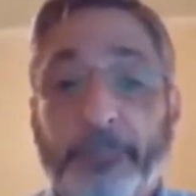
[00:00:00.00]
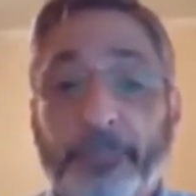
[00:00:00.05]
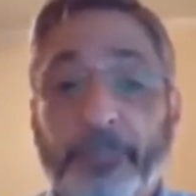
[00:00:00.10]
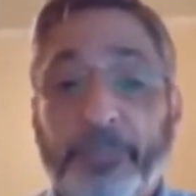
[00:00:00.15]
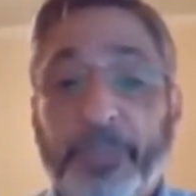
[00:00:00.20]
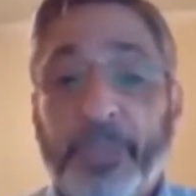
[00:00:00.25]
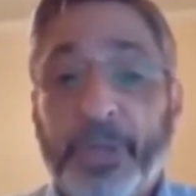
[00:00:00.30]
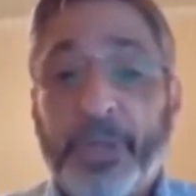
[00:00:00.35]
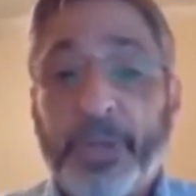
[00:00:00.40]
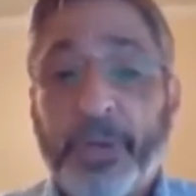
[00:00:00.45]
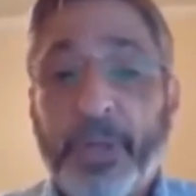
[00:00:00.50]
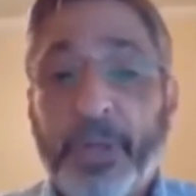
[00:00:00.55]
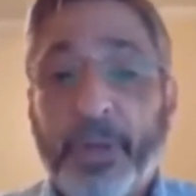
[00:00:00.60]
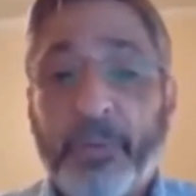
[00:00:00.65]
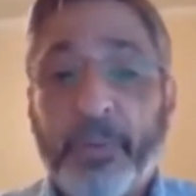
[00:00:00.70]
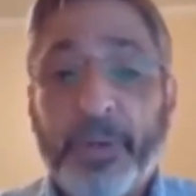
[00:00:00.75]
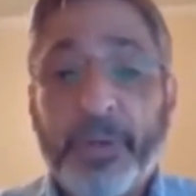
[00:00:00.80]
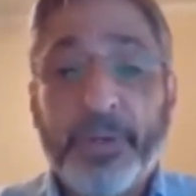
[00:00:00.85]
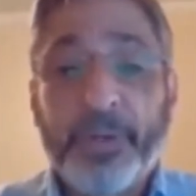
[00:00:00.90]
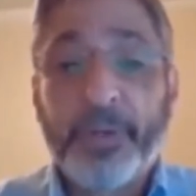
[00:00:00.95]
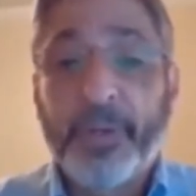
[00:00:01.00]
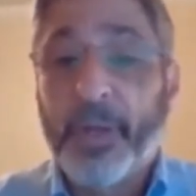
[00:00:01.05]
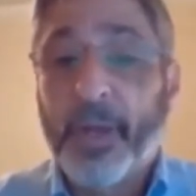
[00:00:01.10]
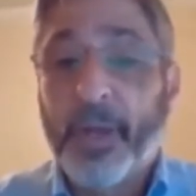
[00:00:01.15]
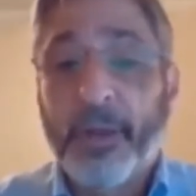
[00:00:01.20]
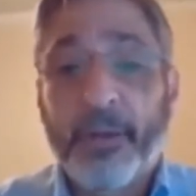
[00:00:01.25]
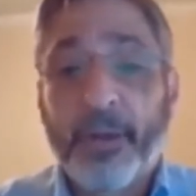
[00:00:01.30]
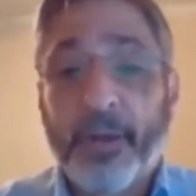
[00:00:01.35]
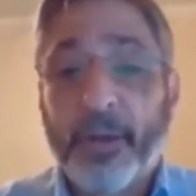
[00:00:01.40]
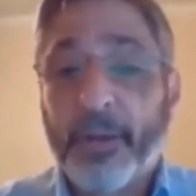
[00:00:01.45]
So there was
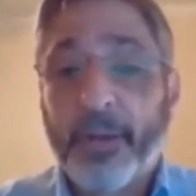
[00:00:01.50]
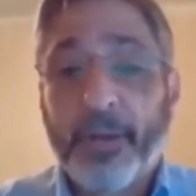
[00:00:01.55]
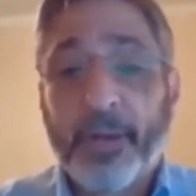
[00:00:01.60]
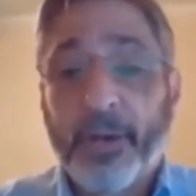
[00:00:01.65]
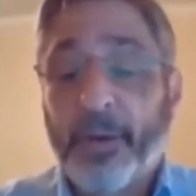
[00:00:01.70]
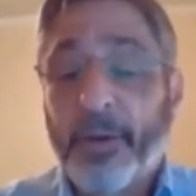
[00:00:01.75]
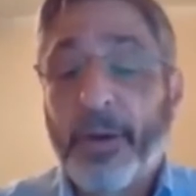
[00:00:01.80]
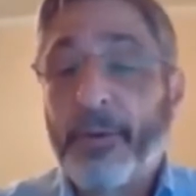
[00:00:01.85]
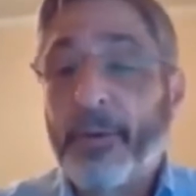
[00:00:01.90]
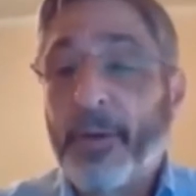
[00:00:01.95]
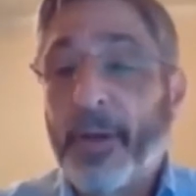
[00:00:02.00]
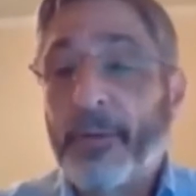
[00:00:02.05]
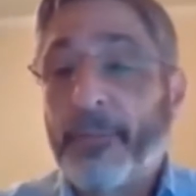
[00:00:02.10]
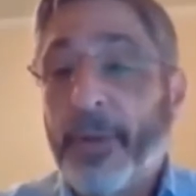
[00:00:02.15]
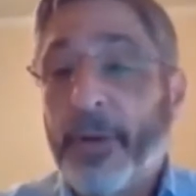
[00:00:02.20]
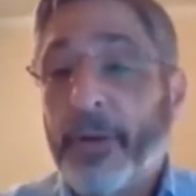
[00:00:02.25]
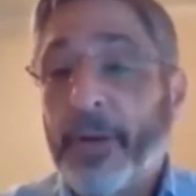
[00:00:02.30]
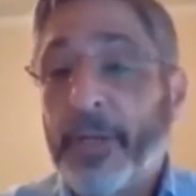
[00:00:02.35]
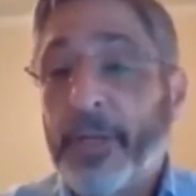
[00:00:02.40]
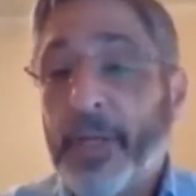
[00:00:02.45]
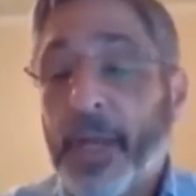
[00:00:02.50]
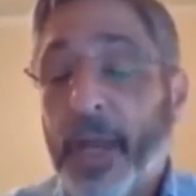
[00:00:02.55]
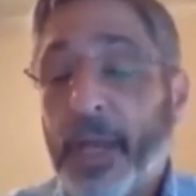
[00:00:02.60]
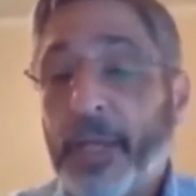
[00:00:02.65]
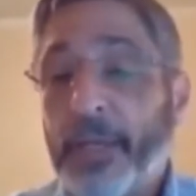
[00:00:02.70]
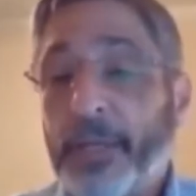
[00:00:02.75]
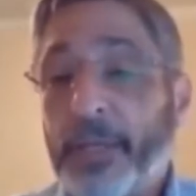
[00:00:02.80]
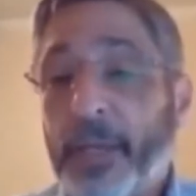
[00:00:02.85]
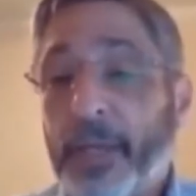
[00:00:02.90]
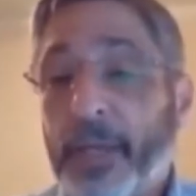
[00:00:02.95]
a very
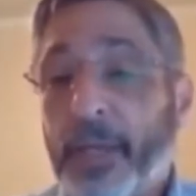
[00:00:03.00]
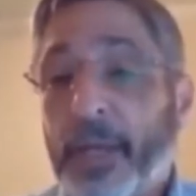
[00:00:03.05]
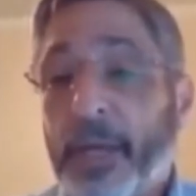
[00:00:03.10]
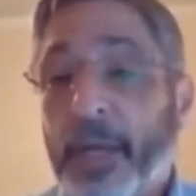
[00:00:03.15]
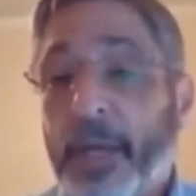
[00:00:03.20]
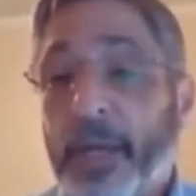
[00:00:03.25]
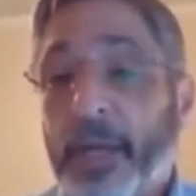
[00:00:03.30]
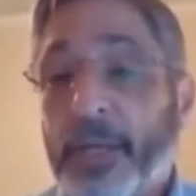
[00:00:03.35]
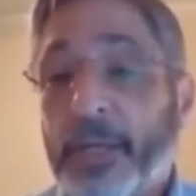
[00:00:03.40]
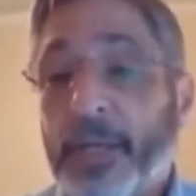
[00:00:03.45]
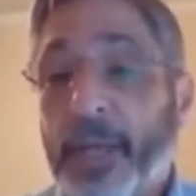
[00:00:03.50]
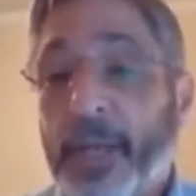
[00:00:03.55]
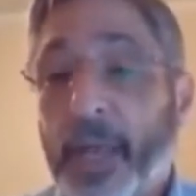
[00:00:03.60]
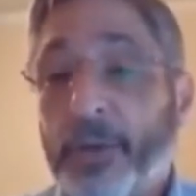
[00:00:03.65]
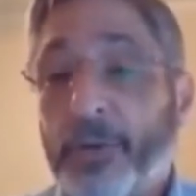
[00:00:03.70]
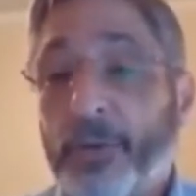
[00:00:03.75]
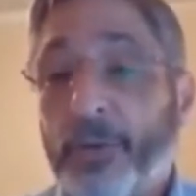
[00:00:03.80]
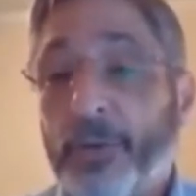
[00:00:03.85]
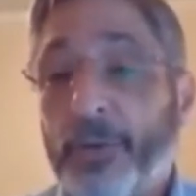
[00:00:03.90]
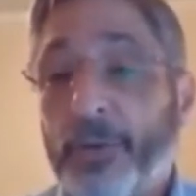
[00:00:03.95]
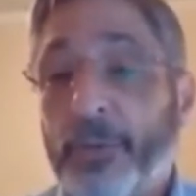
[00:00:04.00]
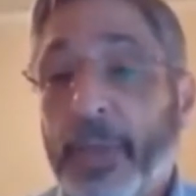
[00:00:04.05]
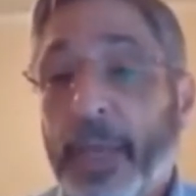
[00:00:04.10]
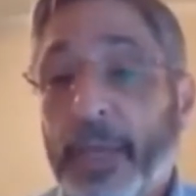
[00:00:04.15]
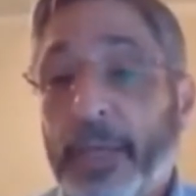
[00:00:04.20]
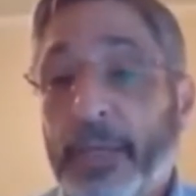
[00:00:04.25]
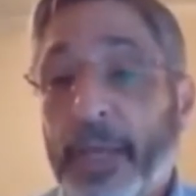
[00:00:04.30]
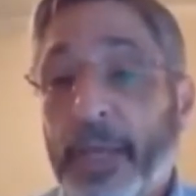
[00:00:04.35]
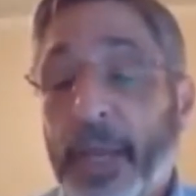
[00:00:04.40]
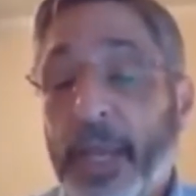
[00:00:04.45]
tight schedule to
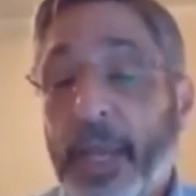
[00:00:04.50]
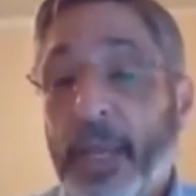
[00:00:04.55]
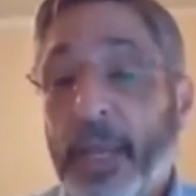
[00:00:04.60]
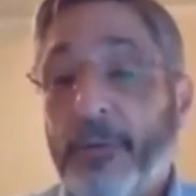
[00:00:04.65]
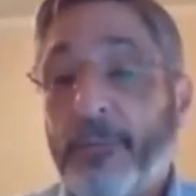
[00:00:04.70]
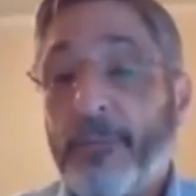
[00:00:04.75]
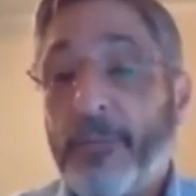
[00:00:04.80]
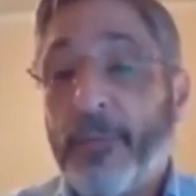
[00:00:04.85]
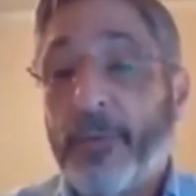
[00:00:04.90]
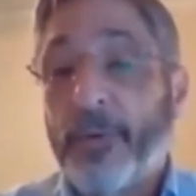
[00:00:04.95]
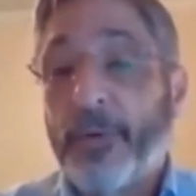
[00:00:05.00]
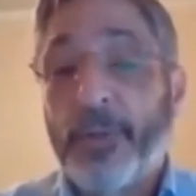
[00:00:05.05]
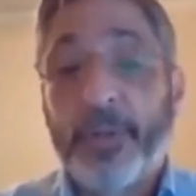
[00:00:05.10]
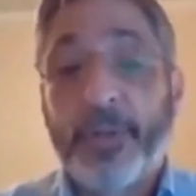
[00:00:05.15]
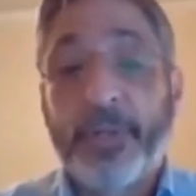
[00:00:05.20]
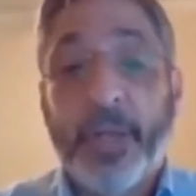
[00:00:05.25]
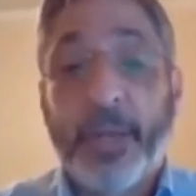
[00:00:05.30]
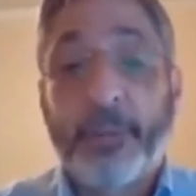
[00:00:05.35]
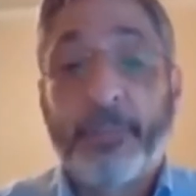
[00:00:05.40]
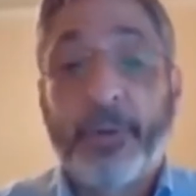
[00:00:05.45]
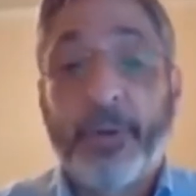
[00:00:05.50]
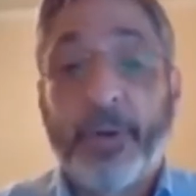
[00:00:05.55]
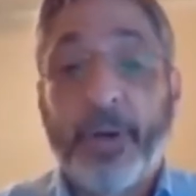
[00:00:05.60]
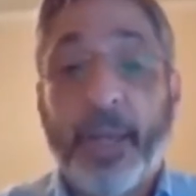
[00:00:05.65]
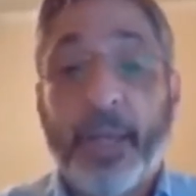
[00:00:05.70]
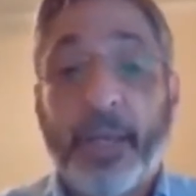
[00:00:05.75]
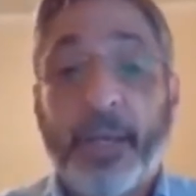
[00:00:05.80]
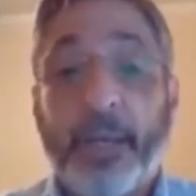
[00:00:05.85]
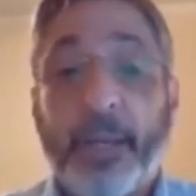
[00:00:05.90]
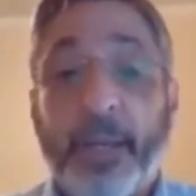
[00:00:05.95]
maintain for this
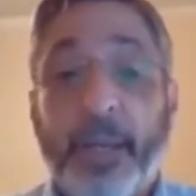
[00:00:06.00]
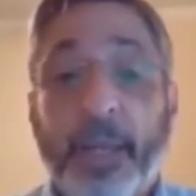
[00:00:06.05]
upgrade.